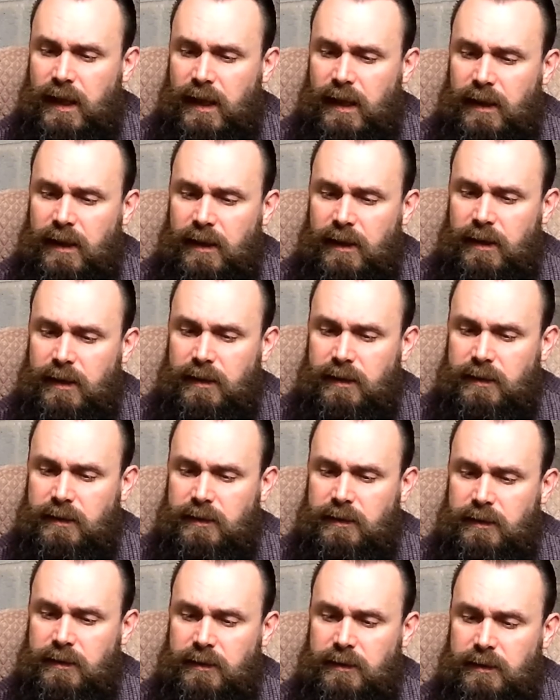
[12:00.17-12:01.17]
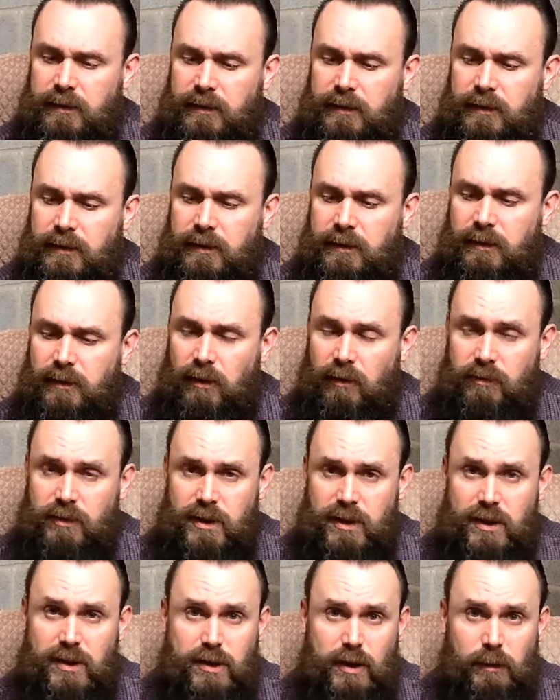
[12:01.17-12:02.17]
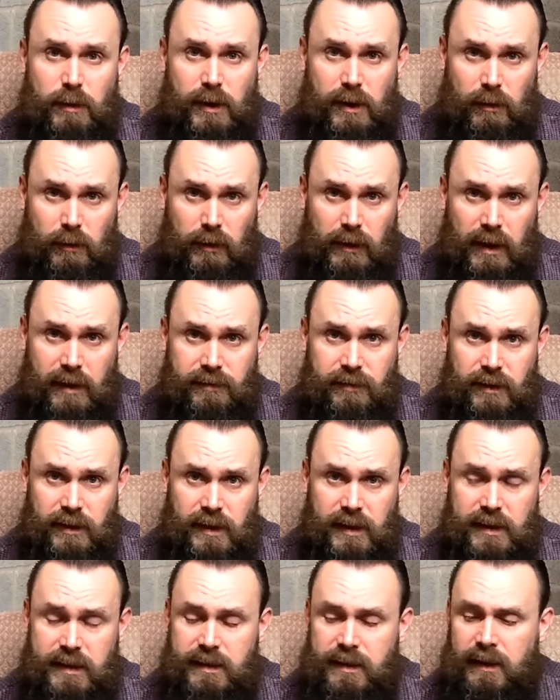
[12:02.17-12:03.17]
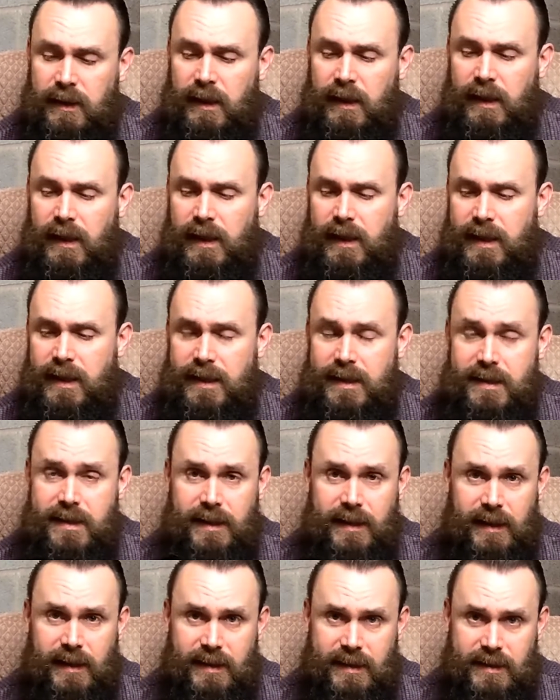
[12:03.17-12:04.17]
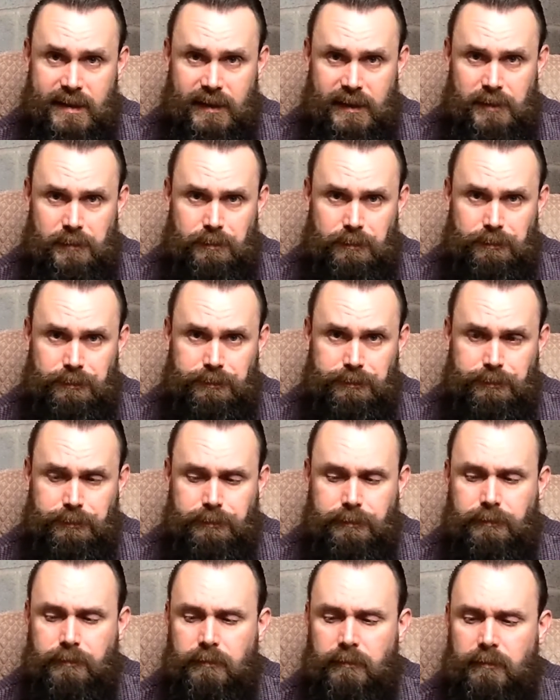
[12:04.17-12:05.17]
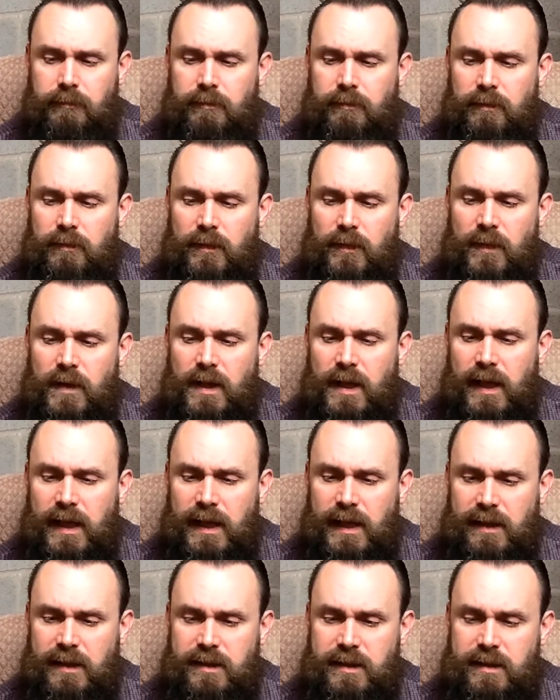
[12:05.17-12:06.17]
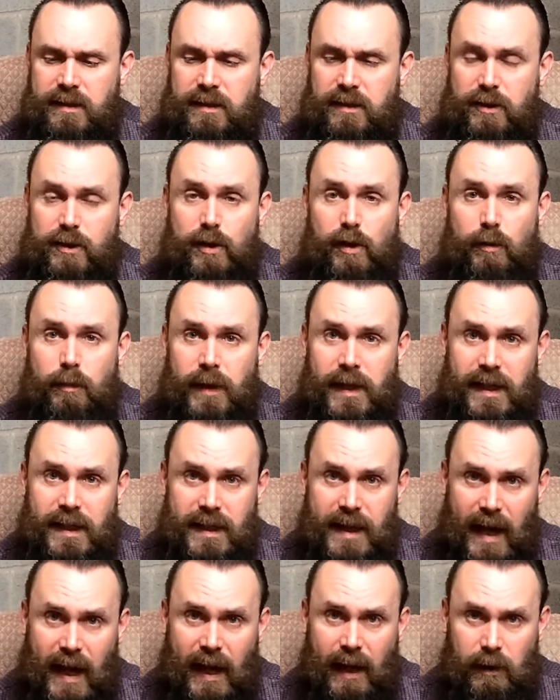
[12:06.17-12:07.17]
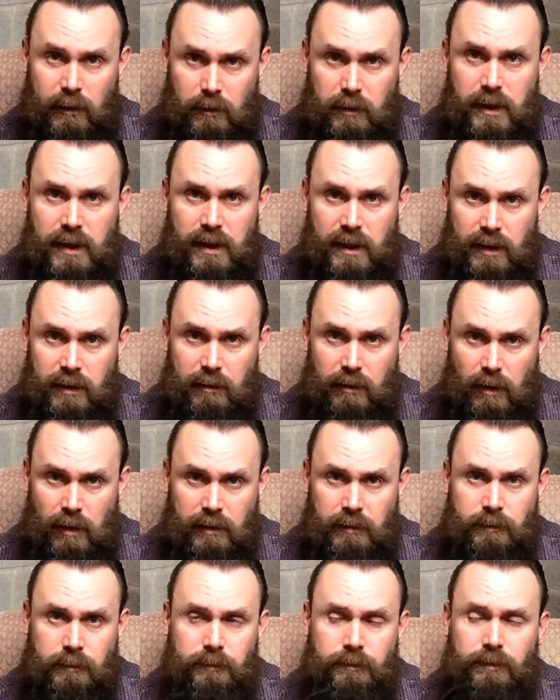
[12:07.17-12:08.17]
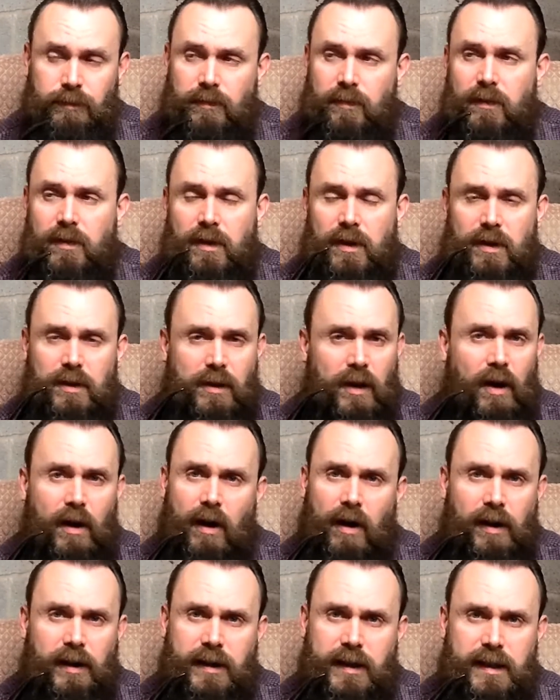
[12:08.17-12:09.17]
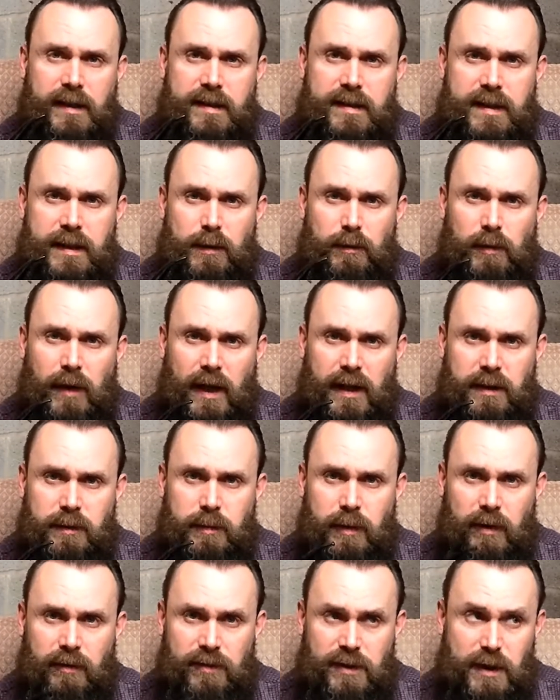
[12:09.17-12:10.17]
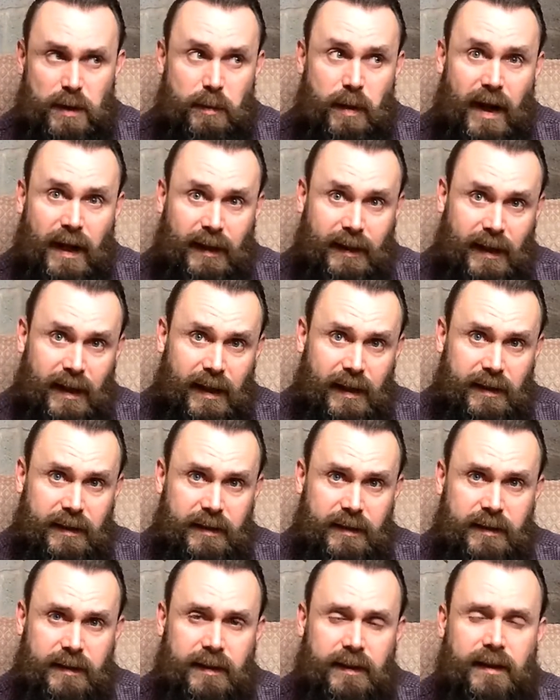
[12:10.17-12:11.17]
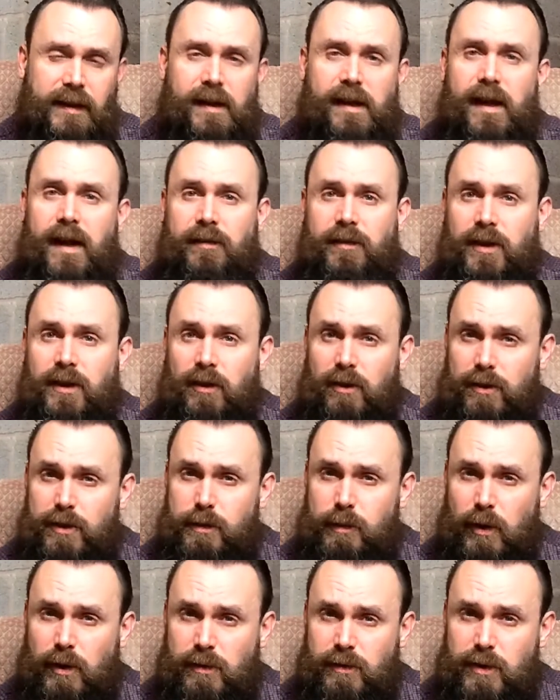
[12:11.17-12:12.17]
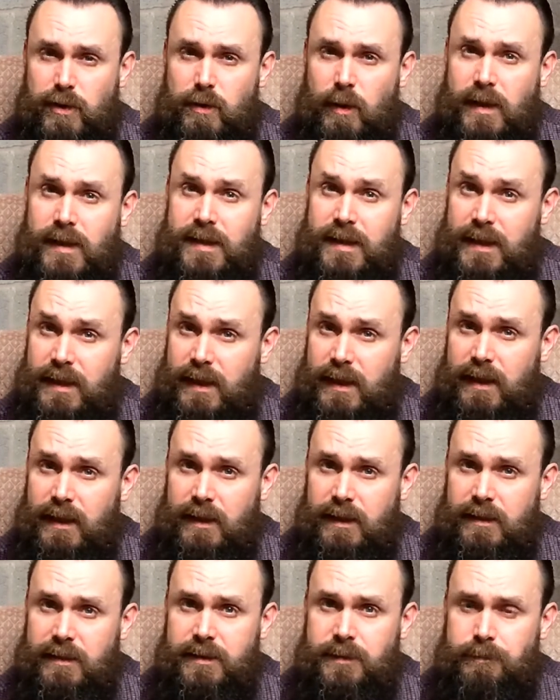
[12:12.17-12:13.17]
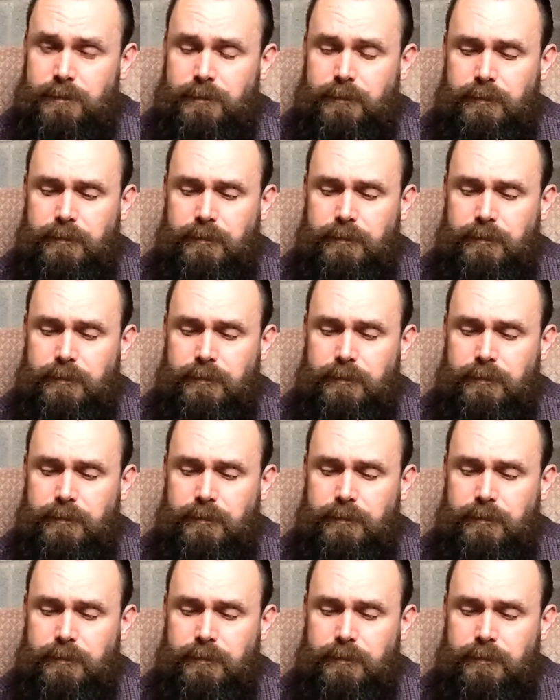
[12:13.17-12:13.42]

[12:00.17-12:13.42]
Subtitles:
and obviously some of you will laugh at this, is the nicotine. It's, to me now, a year on, not a high nicotine blend, but obviously back then, having not smoked for 20 years,